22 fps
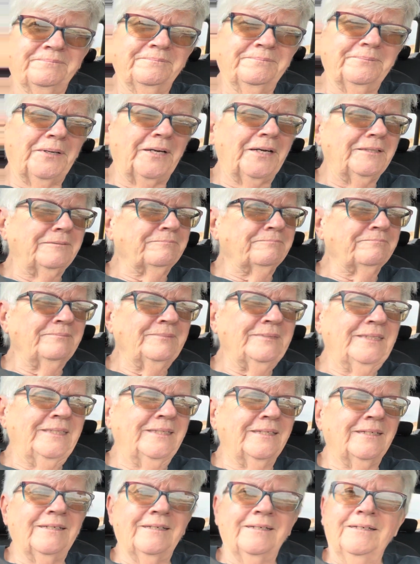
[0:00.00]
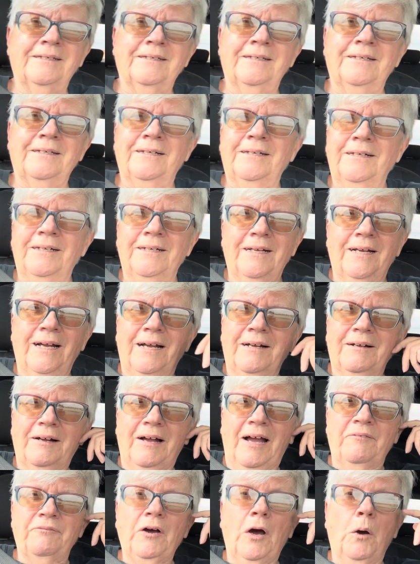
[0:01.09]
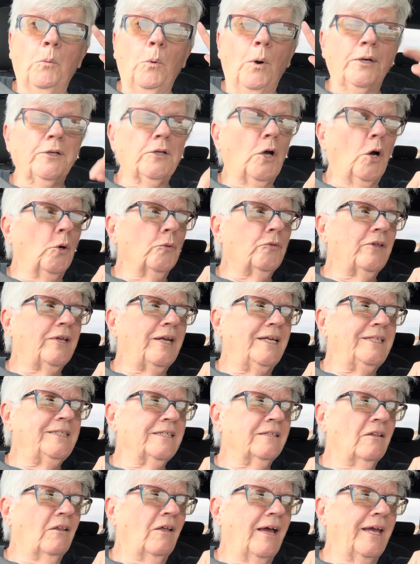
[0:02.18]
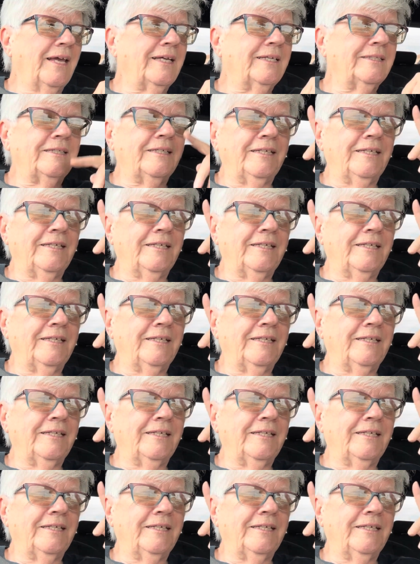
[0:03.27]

But I found one coat that I did like.